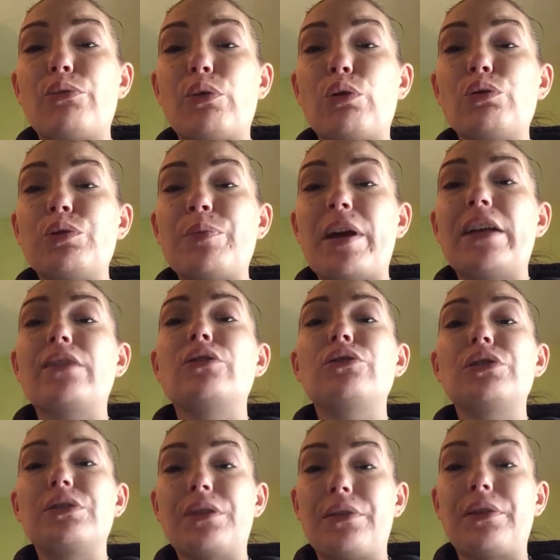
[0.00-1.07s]
rose
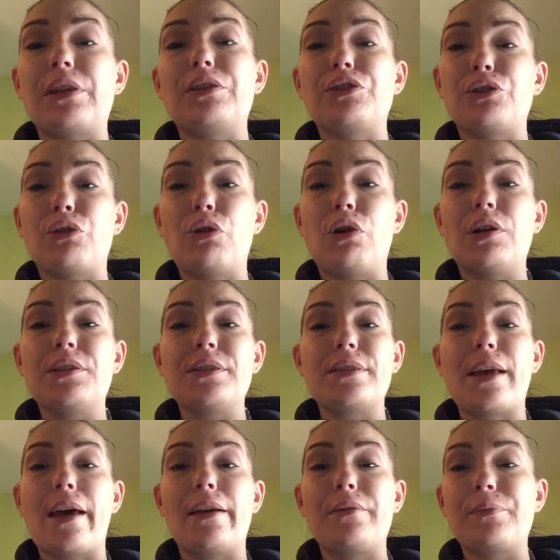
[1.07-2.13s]
petals, then you're all
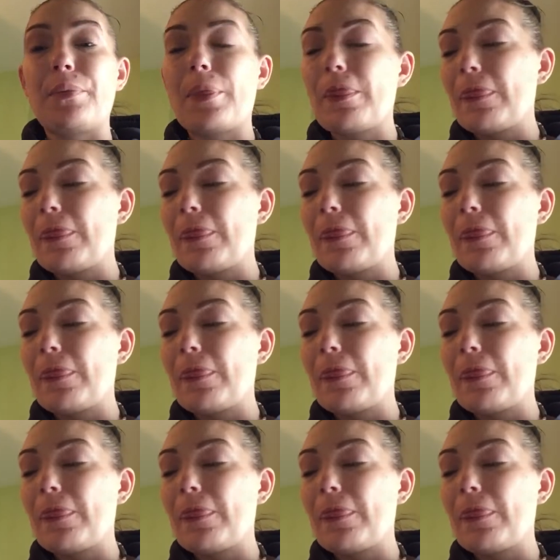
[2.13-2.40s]
set.